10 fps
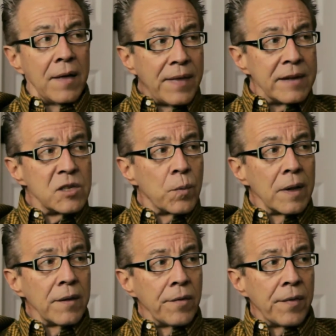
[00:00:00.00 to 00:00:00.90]
That's
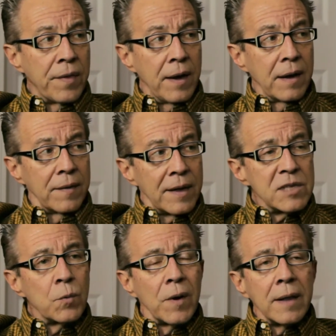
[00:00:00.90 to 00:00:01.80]
really the thing.
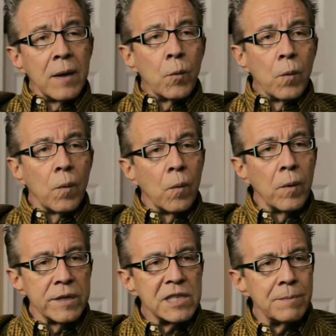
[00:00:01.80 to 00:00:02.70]
That's really
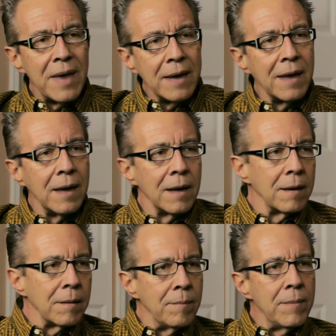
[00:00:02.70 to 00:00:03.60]
what's
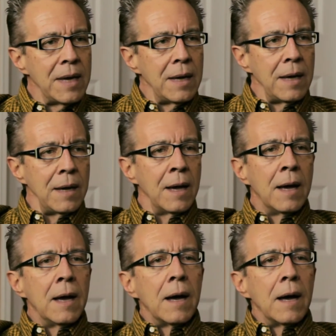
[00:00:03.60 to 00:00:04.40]
making me.